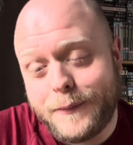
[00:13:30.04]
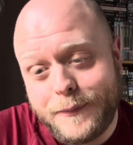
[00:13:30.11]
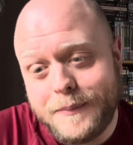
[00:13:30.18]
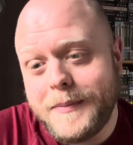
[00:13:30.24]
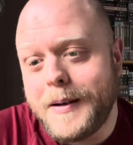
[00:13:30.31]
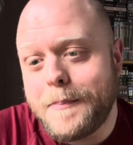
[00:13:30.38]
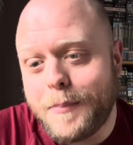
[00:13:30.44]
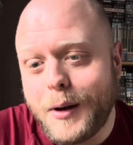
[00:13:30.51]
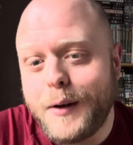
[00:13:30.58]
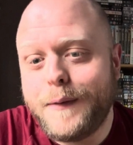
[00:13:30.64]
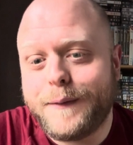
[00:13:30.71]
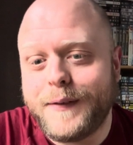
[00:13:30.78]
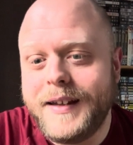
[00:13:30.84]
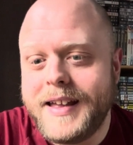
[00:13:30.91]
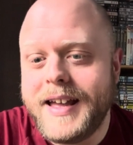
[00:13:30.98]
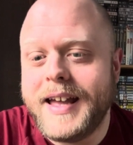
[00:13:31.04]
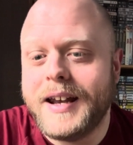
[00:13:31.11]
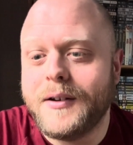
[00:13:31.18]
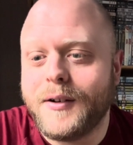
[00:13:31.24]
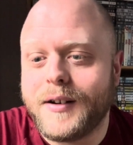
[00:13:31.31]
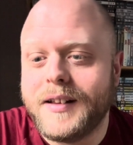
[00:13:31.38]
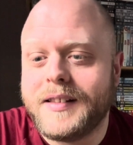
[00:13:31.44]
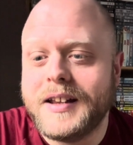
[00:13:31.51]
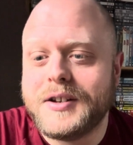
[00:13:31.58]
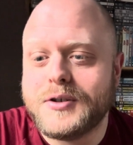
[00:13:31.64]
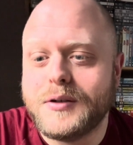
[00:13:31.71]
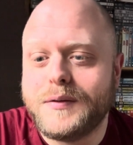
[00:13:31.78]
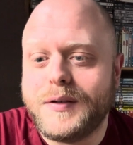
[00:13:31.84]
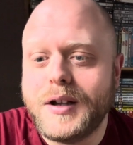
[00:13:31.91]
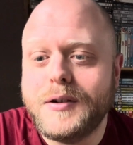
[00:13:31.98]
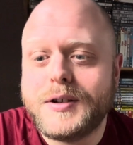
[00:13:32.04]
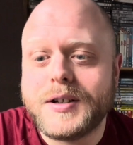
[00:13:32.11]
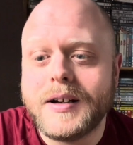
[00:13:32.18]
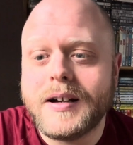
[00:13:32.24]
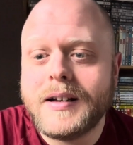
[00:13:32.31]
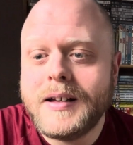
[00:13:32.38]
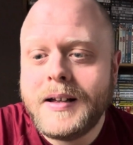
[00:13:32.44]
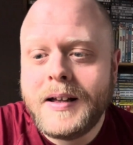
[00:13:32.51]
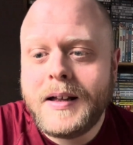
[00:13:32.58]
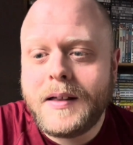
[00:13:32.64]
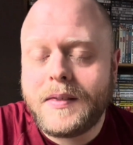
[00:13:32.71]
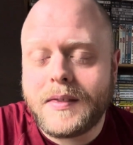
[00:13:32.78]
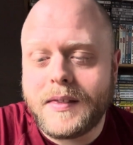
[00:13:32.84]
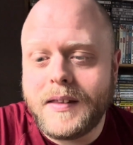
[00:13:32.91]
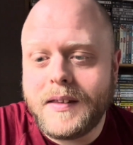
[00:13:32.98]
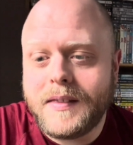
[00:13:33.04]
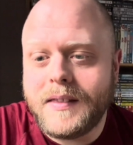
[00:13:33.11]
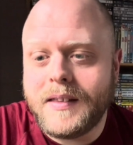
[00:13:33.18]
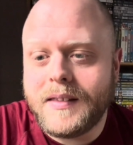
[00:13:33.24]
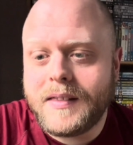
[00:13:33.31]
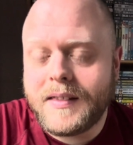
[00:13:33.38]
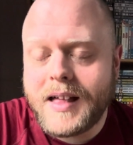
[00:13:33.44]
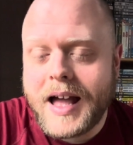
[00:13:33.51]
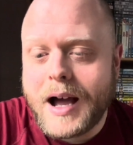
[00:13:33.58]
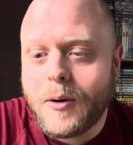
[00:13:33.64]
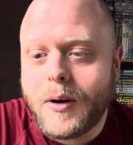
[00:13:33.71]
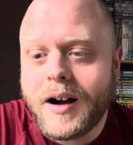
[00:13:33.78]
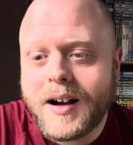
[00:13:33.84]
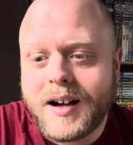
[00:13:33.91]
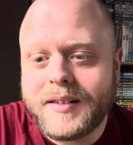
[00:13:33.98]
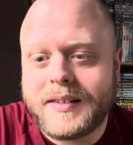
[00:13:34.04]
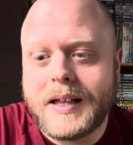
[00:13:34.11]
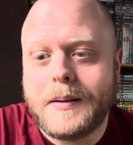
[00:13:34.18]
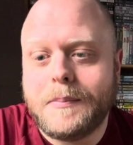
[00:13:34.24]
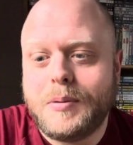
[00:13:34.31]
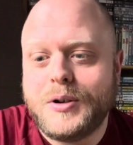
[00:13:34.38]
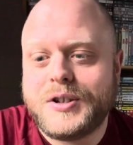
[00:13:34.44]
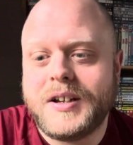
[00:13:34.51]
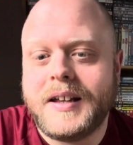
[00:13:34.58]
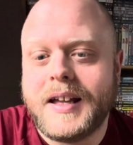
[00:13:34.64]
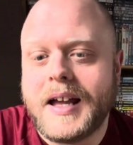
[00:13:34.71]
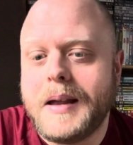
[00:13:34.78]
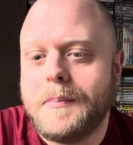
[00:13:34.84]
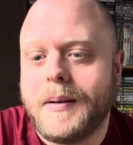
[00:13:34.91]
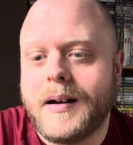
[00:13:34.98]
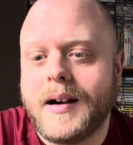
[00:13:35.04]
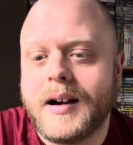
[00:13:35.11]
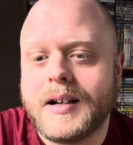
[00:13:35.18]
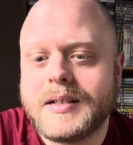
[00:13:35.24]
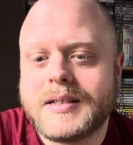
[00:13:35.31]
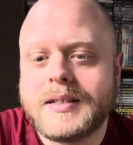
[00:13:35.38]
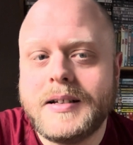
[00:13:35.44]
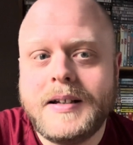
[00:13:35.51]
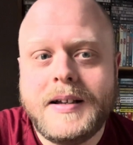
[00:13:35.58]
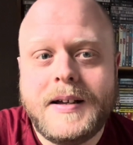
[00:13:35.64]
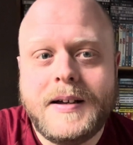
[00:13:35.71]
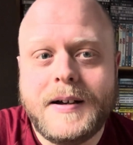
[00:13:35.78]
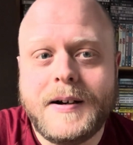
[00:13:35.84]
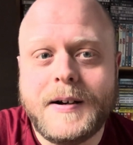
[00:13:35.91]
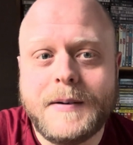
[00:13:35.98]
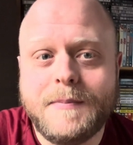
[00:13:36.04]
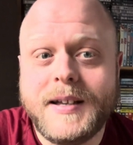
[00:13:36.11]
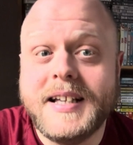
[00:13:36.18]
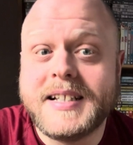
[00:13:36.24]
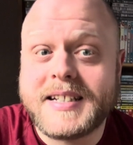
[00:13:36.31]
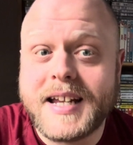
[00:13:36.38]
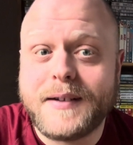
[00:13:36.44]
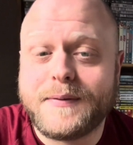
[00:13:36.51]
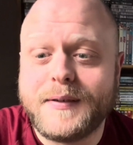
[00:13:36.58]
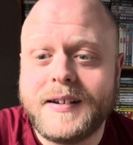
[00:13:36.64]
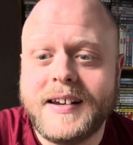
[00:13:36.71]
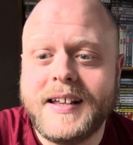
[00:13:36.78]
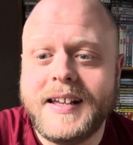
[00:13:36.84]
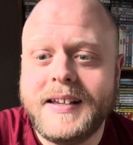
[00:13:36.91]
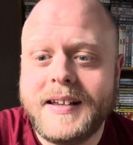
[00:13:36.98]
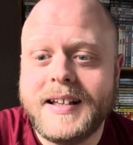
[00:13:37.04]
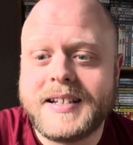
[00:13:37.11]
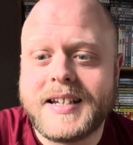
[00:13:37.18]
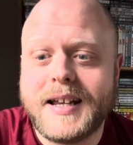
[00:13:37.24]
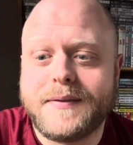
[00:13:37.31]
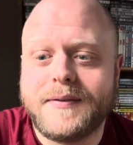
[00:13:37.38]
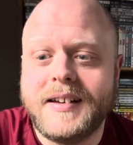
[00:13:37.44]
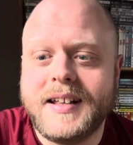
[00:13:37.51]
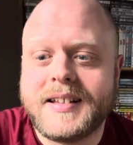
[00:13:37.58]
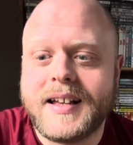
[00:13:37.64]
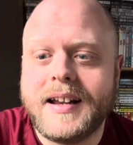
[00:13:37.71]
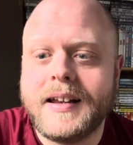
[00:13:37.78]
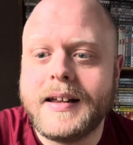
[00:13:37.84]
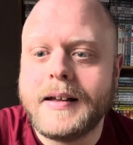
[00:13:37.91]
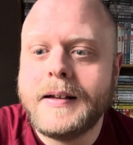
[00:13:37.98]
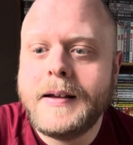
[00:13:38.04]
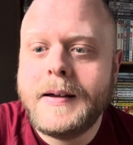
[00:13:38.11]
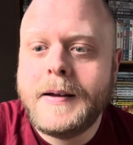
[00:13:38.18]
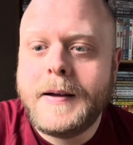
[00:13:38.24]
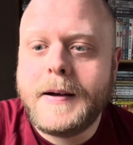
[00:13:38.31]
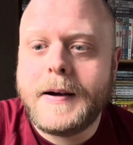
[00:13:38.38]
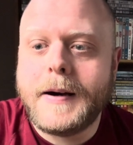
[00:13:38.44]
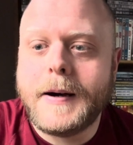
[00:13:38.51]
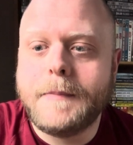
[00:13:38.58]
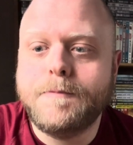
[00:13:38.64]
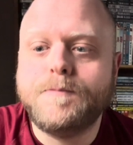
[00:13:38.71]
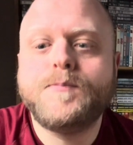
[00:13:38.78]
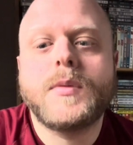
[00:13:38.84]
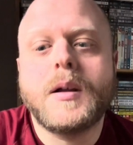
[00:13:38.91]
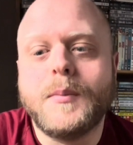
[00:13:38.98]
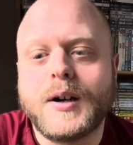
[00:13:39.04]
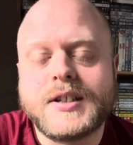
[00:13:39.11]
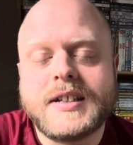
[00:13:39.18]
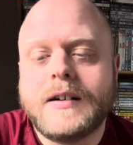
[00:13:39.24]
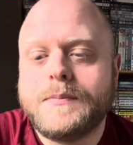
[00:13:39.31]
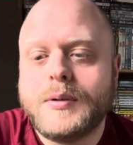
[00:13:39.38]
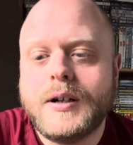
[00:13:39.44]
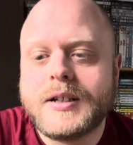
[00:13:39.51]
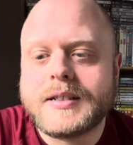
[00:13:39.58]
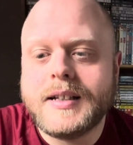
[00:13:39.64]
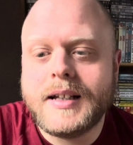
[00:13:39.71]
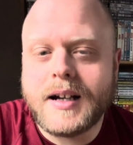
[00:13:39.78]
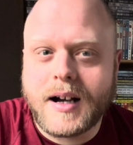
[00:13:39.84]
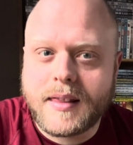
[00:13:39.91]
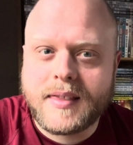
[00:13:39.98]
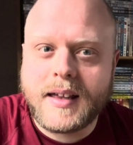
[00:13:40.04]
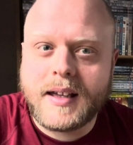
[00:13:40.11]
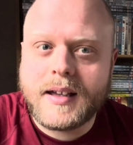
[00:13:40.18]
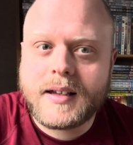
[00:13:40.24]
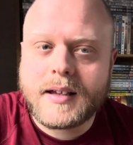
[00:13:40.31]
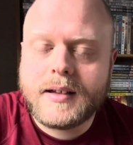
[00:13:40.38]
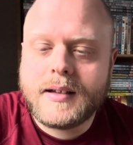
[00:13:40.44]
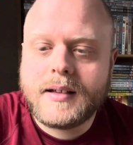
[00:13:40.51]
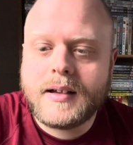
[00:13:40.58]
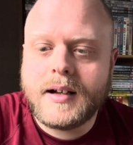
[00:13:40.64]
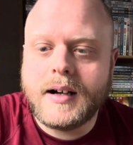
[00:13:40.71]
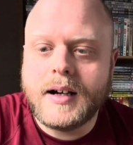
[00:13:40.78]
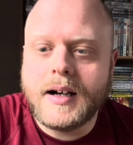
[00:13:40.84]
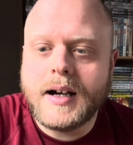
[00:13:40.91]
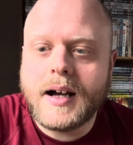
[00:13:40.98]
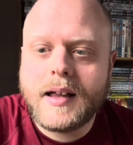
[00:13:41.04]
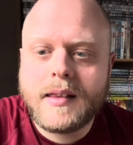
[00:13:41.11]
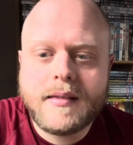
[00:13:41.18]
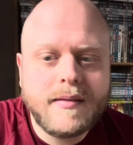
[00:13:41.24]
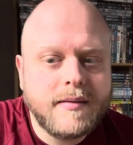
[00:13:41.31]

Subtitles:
both feet in on a digital future. How hard they're pushing Game Pass is definitely telling. Myself personally, I think the